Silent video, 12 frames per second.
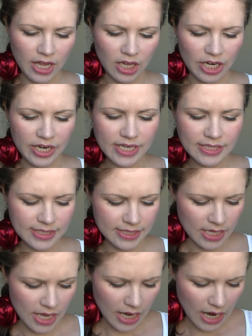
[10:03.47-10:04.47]
color.
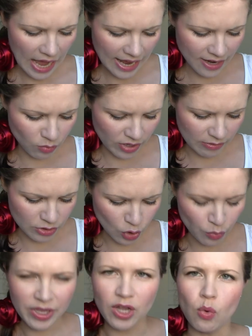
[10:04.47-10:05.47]
It's kind of what I was
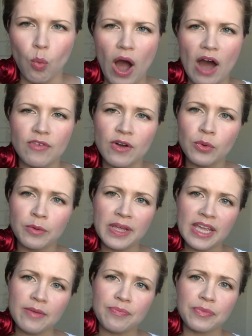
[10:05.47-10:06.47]
hoping guava would
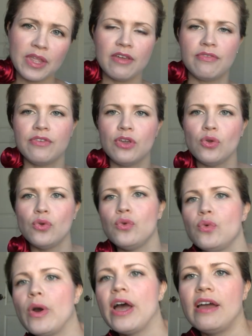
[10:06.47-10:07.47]
be. If
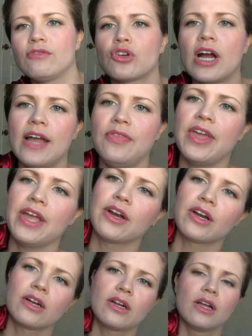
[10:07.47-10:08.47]
you have tried
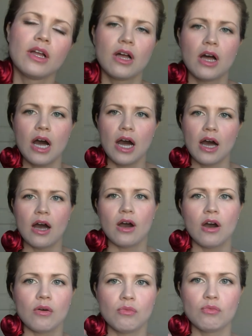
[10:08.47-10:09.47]
their
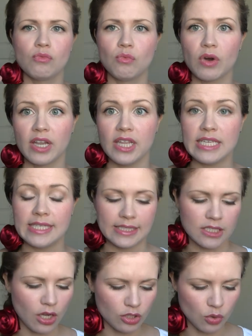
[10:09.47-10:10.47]
one of these
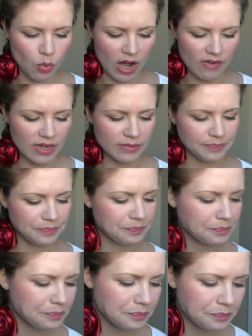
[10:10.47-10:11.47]
that's called guava,
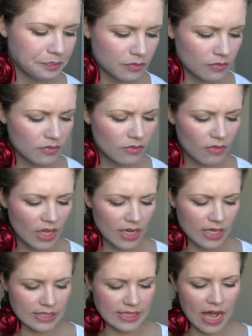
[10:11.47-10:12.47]

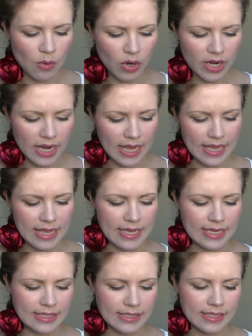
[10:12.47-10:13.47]
because that one
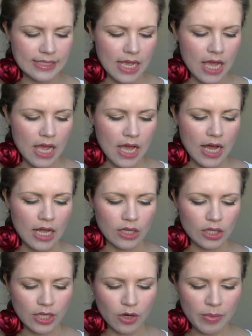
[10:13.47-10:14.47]
is a
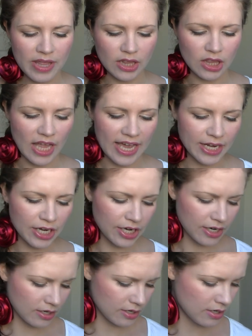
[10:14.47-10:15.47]
little bit lighter,